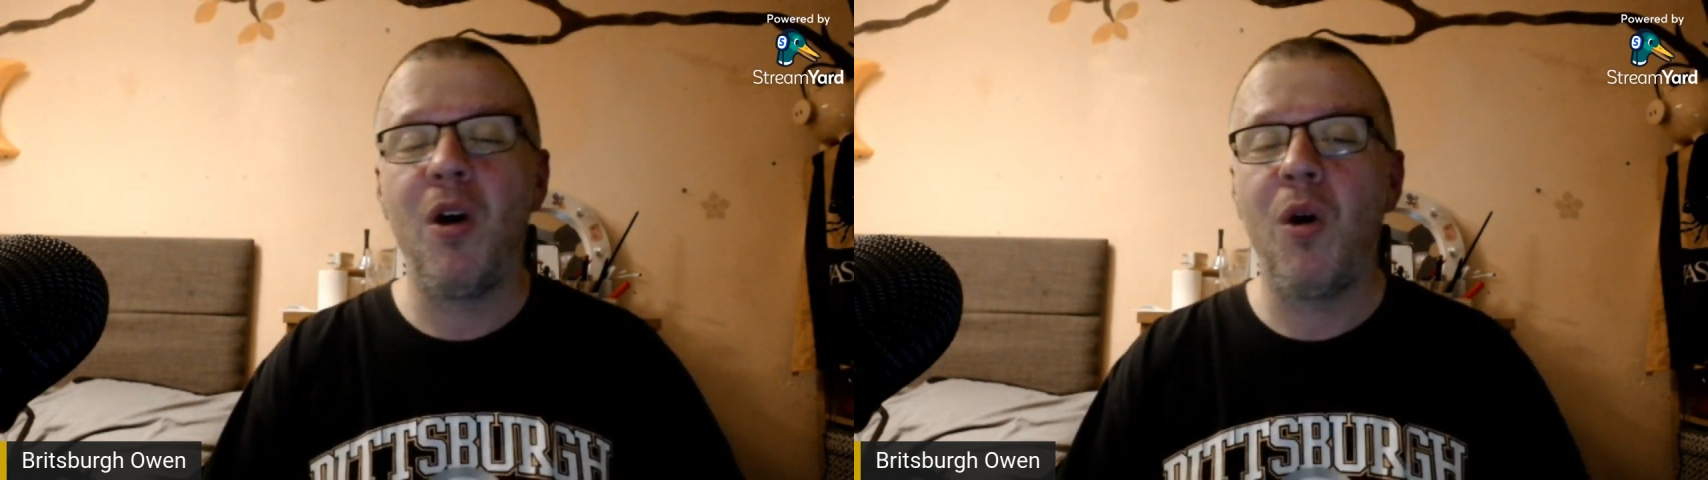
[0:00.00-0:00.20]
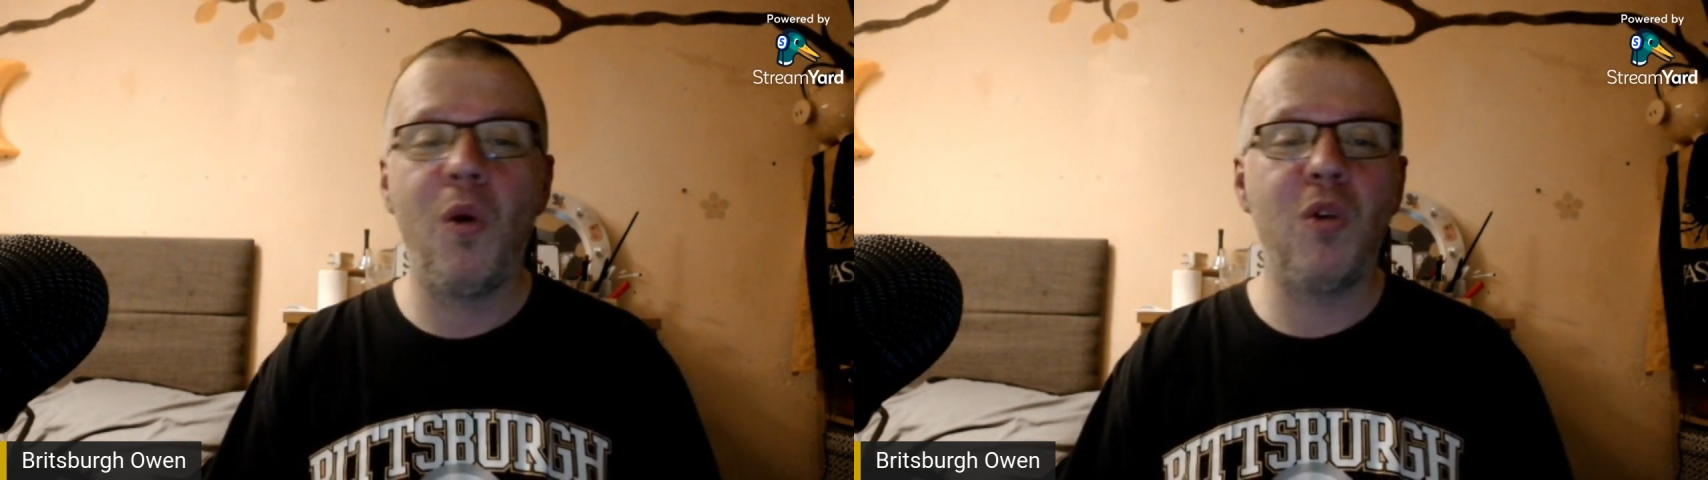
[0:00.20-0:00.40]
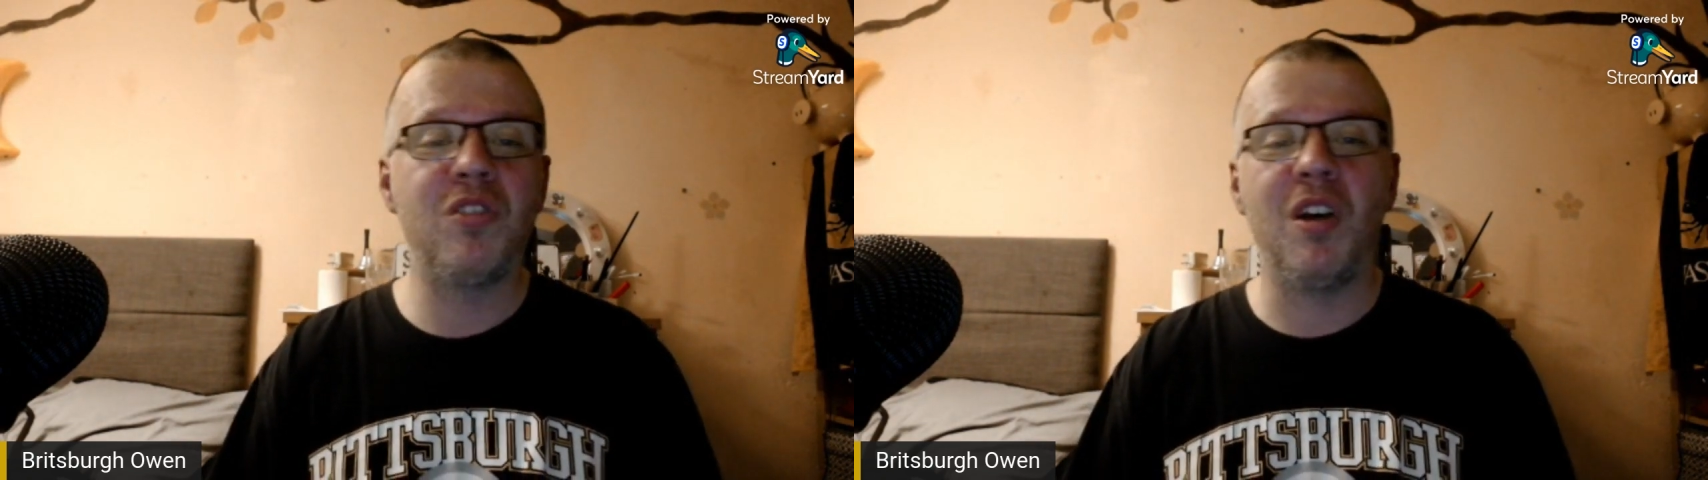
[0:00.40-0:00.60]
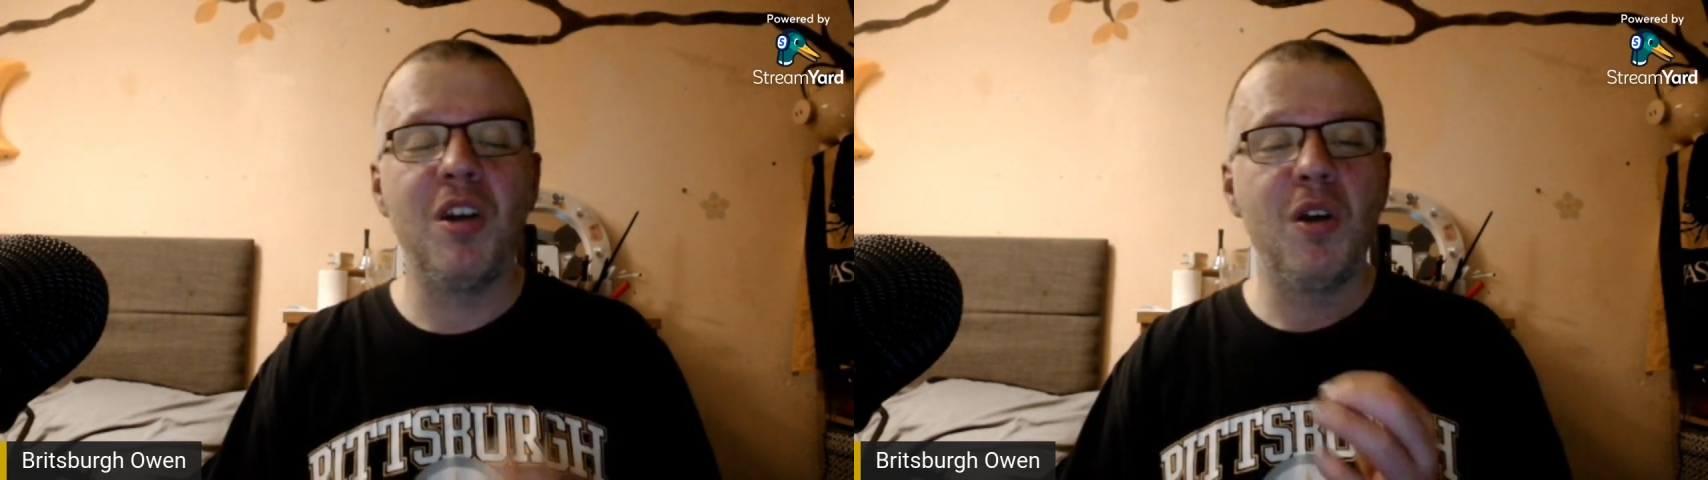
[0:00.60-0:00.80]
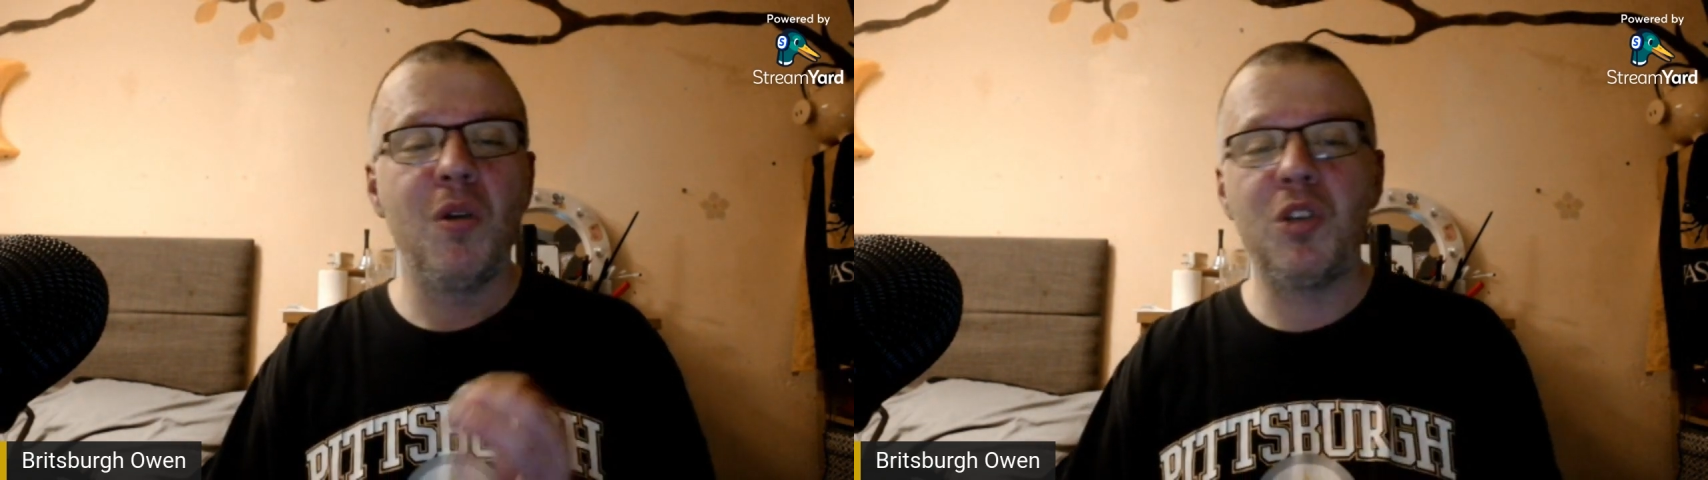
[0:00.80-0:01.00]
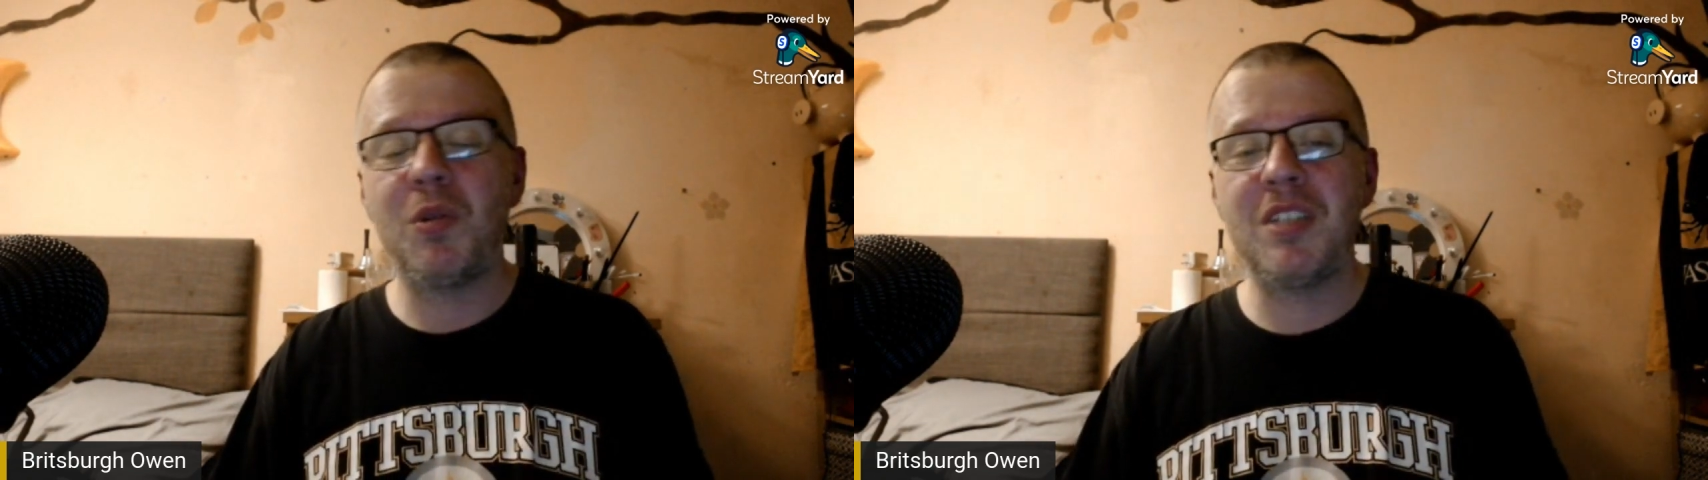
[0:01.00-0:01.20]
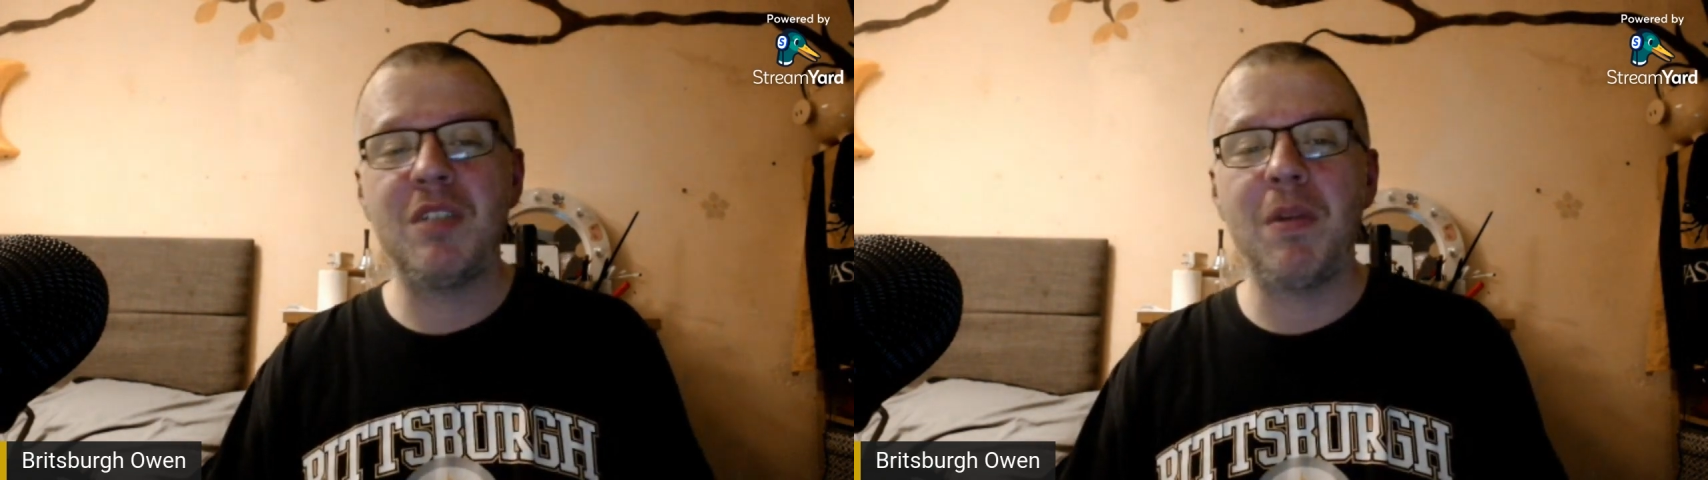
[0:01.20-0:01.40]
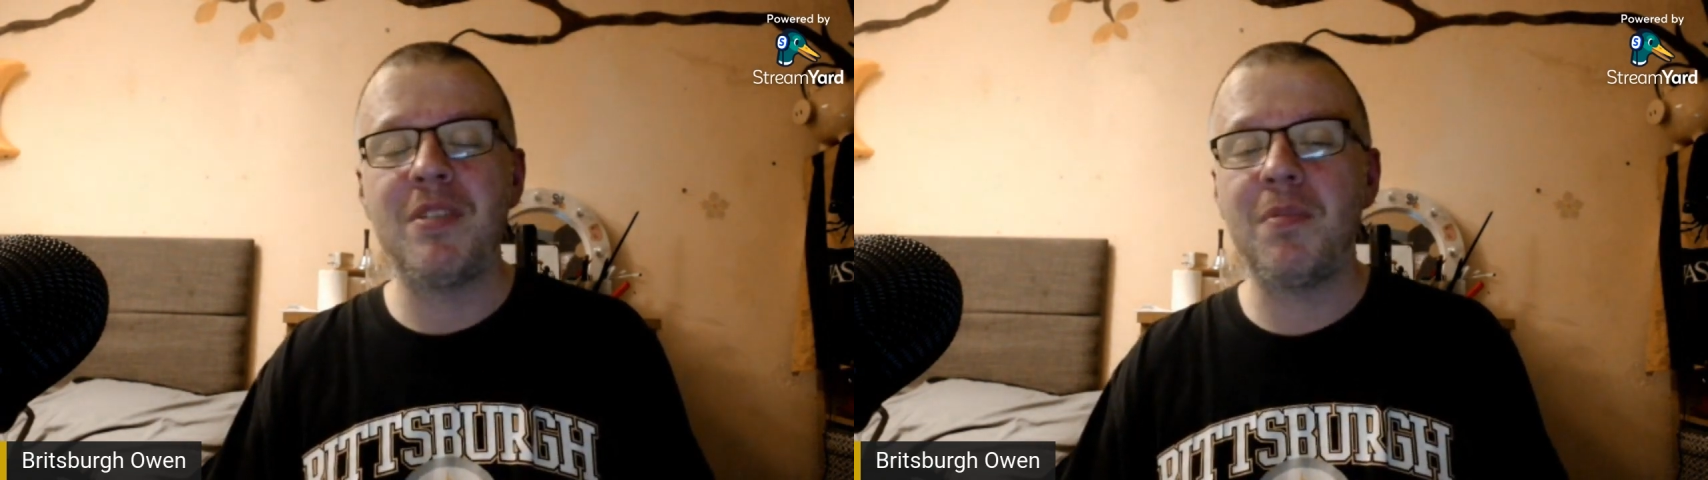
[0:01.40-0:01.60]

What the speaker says: Also, do you want to see Robinson